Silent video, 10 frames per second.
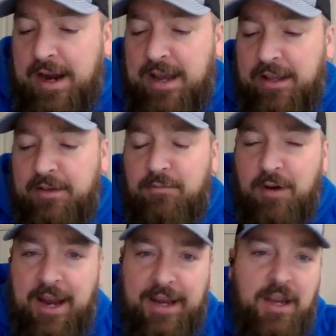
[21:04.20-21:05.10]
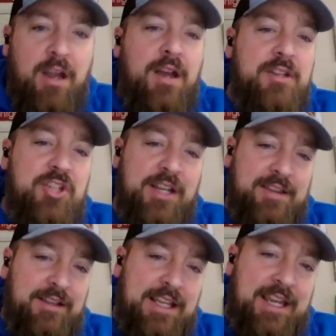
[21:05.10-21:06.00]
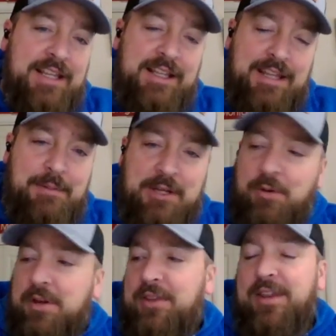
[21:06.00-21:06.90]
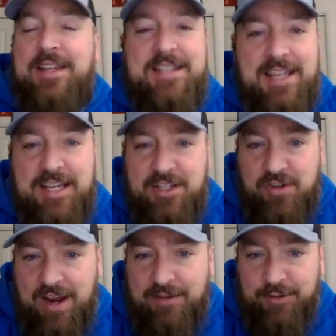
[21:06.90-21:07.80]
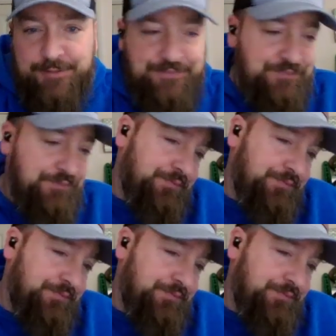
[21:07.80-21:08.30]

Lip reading: Allan Ray. Check the link. Let me know what you think. Did he travel?